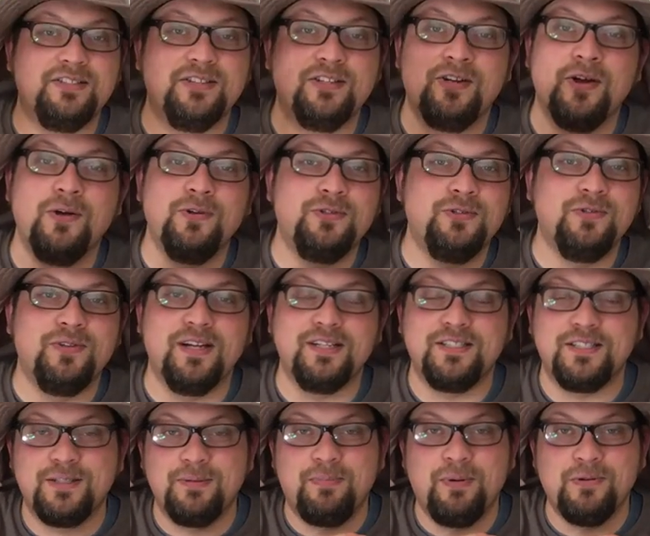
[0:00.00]
the go to.
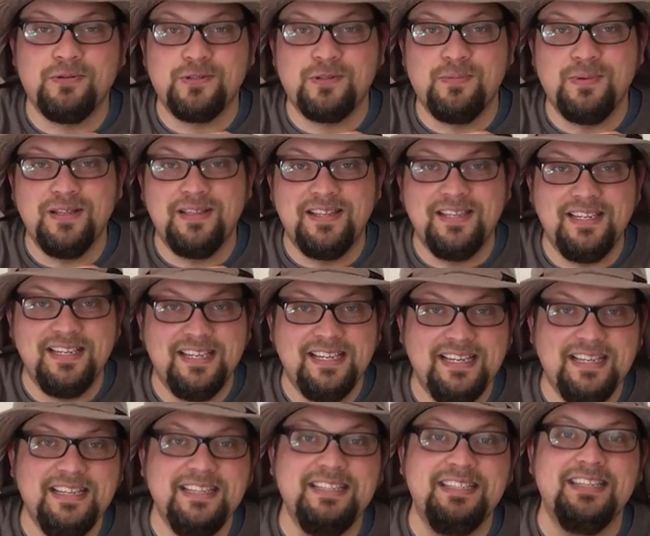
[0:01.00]
That's supposed to be the
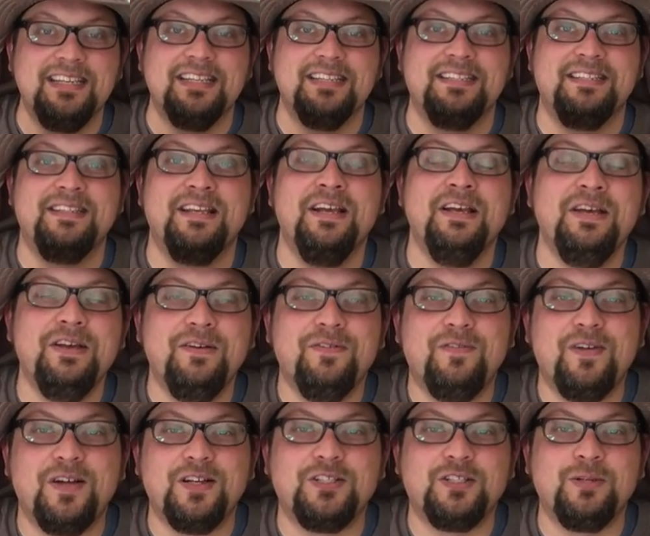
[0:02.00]
easiest
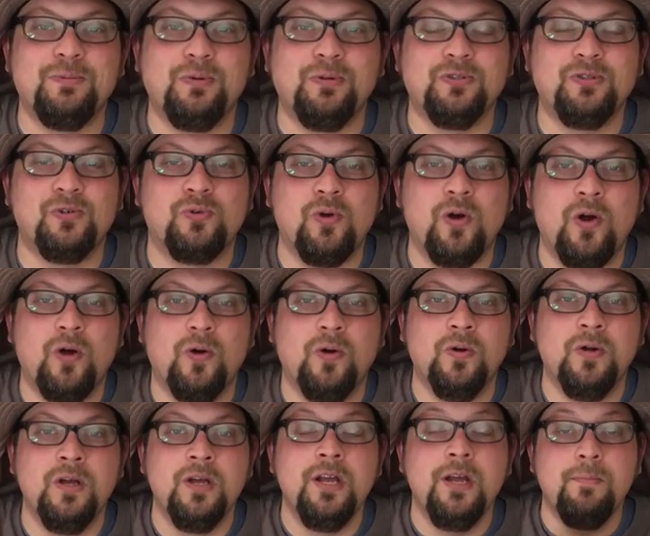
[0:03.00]
vegetable to
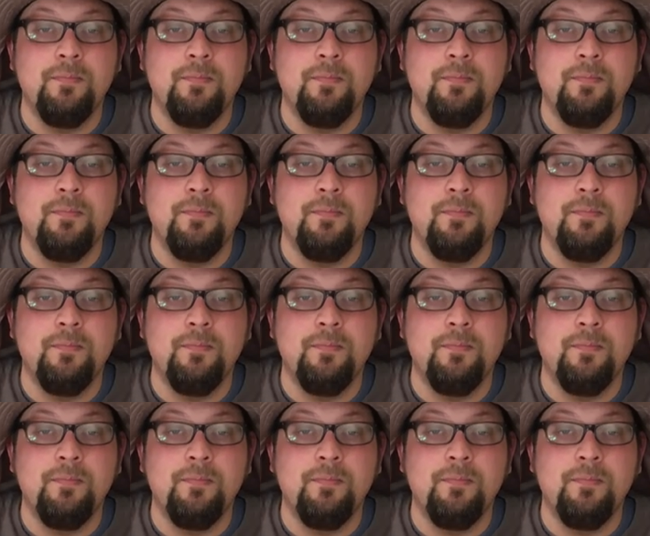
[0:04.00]
grow.